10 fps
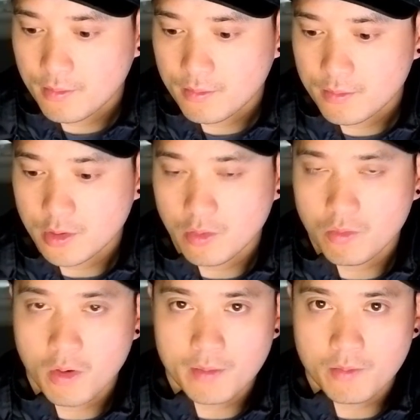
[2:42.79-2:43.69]

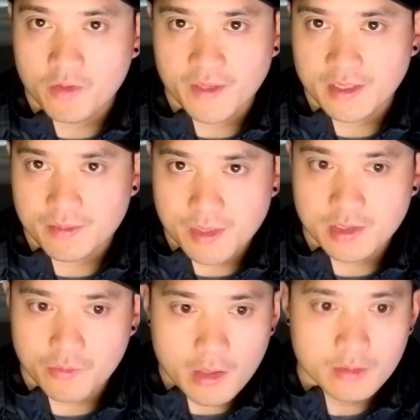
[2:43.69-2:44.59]
what motivates me as
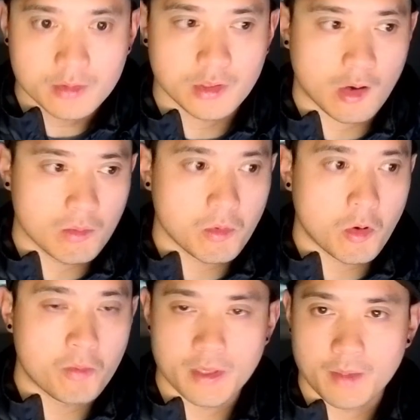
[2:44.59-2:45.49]
well to help
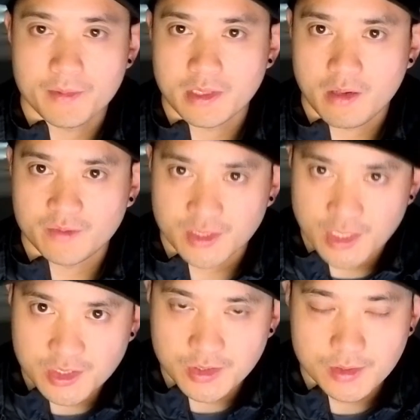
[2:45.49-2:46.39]
open up the
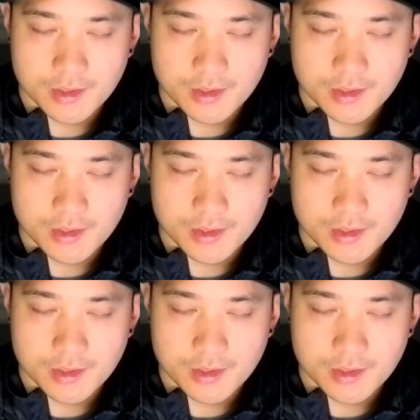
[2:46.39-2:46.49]
conversation.